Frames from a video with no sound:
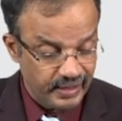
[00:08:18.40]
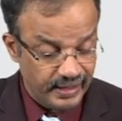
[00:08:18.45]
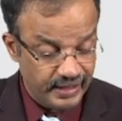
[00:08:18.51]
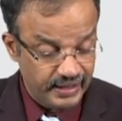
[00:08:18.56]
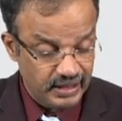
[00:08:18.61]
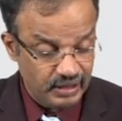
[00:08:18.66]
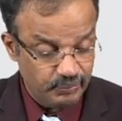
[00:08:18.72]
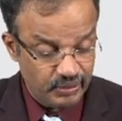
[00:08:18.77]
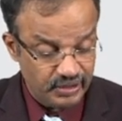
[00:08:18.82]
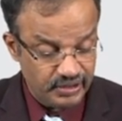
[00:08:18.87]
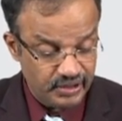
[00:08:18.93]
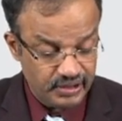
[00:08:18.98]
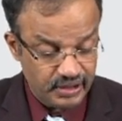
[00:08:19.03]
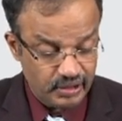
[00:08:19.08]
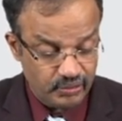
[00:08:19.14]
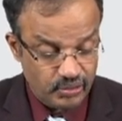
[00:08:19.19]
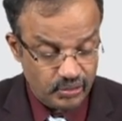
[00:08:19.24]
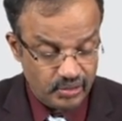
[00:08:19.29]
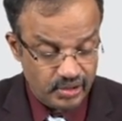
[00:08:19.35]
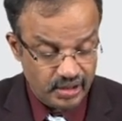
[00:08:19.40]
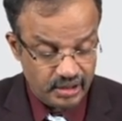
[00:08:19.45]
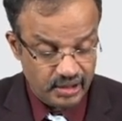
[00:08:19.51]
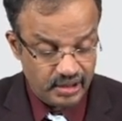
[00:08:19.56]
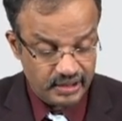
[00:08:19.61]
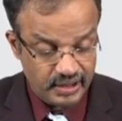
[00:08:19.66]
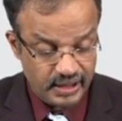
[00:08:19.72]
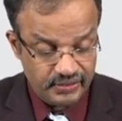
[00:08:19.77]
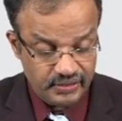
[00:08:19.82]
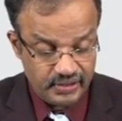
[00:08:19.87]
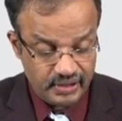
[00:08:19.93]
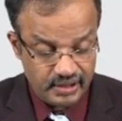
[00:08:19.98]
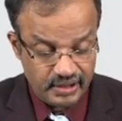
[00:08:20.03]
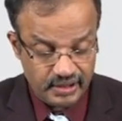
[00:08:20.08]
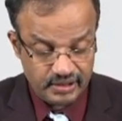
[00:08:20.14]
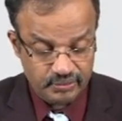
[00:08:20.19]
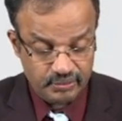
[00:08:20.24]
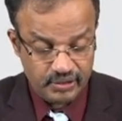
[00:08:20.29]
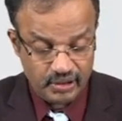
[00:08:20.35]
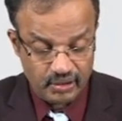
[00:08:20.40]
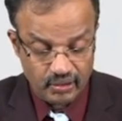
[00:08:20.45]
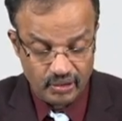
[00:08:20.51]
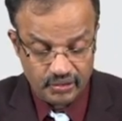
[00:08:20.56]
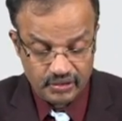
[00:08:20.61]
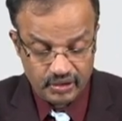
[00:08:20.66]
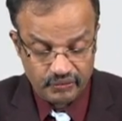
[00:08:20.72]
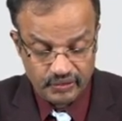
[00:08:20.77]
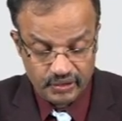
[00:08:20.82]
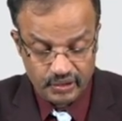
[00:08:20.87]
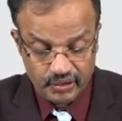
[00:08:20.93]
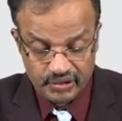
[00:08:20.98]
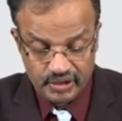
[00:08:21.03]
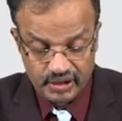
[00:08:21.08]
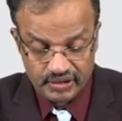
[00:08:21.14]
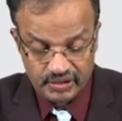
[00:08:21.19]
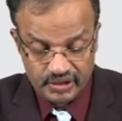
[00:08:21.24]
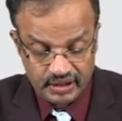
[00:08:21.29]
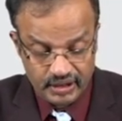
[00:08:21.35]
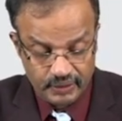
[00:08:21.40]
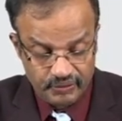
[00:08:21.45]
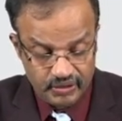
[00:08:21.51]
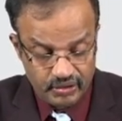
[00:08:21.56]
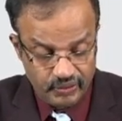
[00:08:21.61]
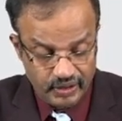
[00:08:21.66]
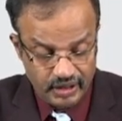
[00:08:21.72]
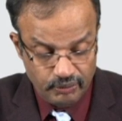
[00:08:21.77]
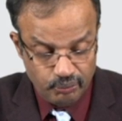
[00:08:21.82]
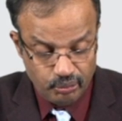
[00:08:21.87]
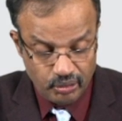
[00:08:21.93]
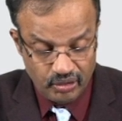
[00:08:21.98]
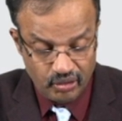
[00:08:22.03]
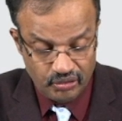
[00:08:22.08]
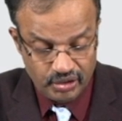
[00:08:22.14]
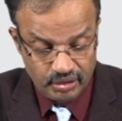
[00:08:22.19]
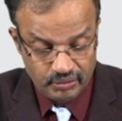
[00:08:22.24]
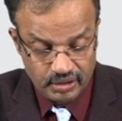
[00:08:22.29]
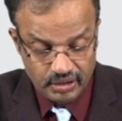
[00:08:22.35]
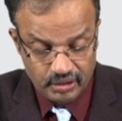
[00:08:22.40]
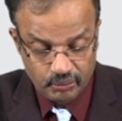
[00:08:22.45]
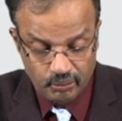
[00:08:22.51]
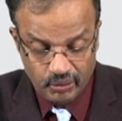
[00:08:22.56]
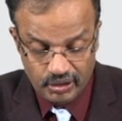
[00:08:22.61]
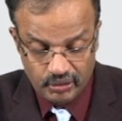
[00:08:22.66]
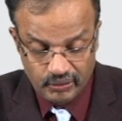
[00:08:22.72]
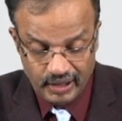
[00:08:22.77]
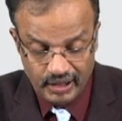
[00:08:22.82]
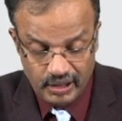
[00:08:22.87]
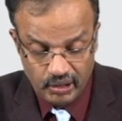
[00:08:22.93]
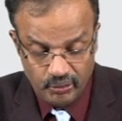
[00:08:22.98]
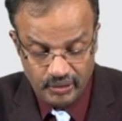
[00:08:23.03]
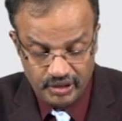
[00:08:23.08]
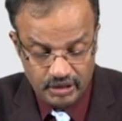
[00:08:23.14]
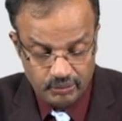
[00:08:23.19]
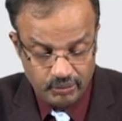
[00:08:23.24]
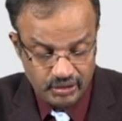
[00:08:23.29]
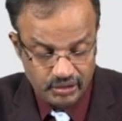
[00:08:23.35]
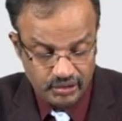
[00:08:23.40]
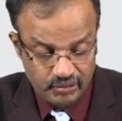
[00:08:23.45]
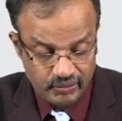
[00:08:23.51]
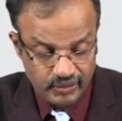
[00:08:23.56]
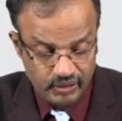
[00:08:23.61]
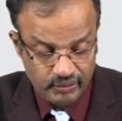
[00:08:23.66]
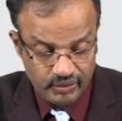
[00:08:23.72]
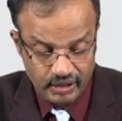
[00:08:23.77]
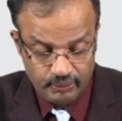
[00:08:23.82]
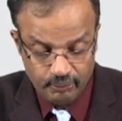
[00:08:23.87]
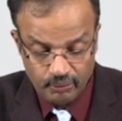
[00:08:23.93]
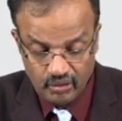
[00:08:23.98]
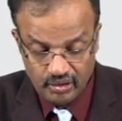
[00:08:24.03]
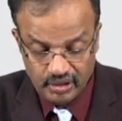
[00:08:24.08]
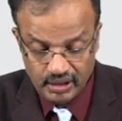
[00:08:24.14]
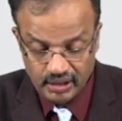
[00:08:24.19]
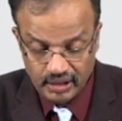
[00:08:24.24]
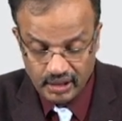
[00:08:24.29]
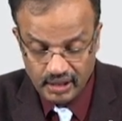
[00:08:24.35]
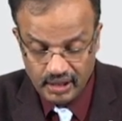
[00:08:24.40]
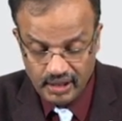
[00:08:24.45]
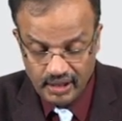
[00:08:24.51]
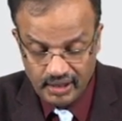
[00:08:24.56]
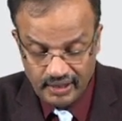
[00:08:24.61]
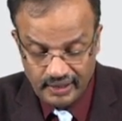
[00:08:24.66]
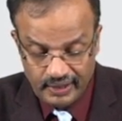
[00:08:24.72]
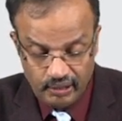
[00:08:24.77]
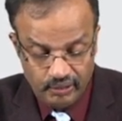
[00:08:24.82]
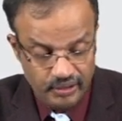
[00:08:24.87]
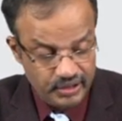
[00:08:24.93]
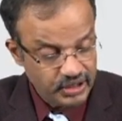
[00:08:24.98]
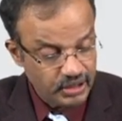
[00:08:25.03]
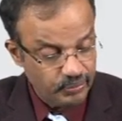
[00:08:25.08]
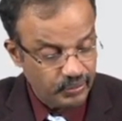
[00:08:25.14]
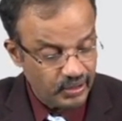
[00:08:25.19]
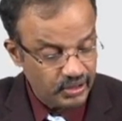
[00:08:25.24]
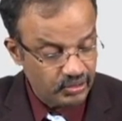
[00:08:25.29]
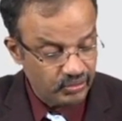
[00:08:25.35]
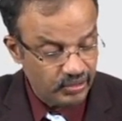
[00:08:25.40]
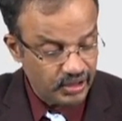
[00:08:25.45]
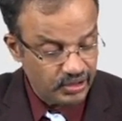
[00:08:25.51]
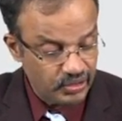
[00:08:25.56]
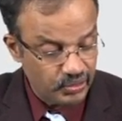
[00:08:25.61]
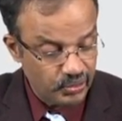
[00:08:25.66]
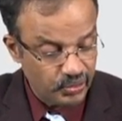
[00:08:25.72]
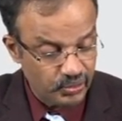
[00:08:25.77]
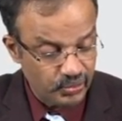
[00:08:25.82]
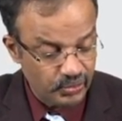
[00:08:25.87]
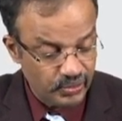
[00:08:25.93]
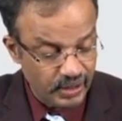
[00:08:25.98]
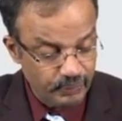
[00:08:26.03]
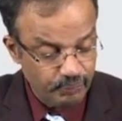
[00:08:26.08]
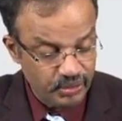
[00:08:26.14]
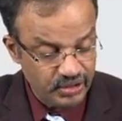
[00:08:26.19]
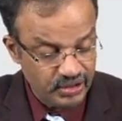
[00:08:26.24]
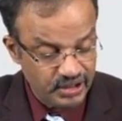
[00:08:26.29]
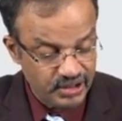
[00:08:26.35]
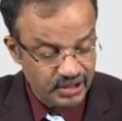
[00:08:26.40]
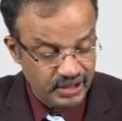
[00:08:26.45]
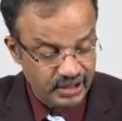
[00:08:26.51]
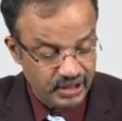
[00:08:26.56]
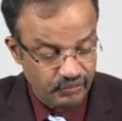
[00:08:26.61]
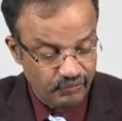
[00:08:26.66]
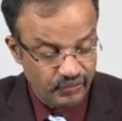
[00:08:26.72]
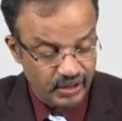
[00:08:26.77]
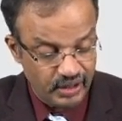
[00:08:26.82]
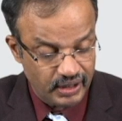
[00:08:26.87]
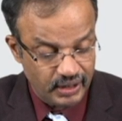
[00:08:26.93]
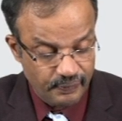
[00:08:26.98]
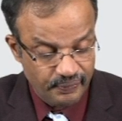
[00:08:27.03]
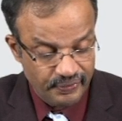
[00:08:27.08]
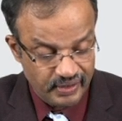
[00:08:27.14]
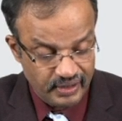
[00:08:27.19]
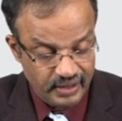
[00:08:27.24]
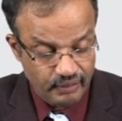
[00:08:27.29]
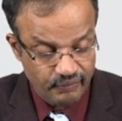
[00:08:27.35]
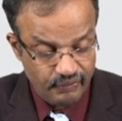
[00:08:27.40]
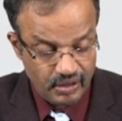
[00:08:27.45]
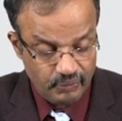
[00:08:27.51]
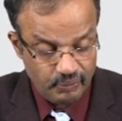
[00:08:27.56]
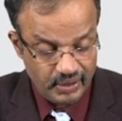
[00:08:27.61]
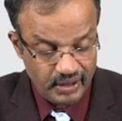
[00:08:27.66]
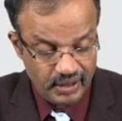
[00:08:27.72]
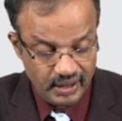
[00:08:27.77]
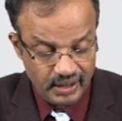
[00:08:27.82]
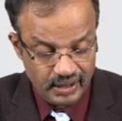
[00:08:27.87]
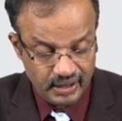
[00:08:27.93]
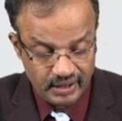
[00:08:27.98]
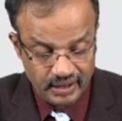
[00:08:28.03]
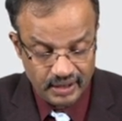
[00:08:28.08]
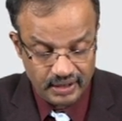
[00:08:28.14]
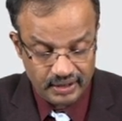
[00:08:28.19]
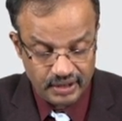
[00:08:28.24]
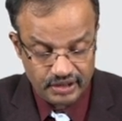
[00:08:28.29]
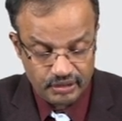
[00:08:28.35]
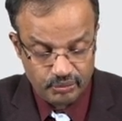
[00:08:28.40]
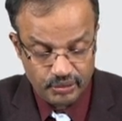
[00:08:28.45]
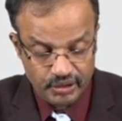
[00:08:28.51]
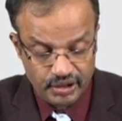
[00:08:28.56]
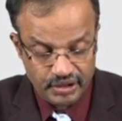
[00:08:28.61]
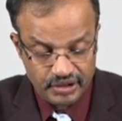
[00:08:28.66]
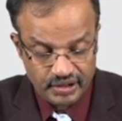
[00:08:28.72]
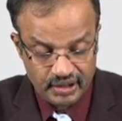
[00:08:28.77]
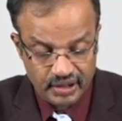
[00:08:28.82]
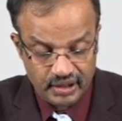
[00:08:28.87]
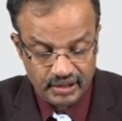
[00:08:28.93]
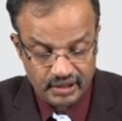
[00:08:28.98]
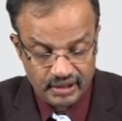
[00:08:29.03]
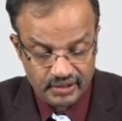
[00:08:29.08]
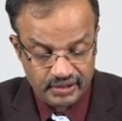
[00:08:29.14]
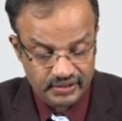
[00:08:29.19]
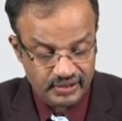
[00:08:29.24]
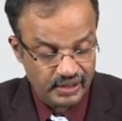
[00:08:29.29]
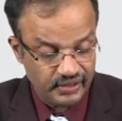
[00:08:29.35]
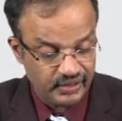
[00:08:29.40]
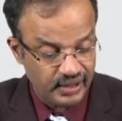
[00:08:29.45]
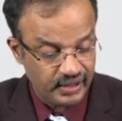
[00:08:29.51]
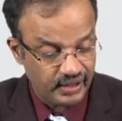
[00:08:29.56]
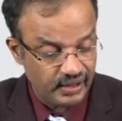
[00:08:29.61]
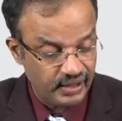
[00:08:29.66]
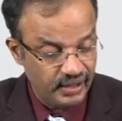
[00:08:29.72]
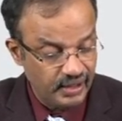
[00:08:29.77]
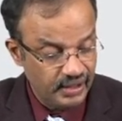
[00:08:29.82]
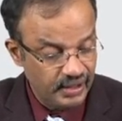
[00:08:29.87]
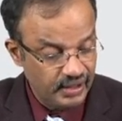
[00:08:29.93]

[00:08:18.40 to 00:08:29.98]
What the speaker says: 80% of colorectal cancer arises from the loss of heterogeneity. It's very important, loss of heterogeneity pathway. LOH pathway is very, very important. LOH pathway is due to APC gene defect in FAP, KRAS mutation altering the cell cycle.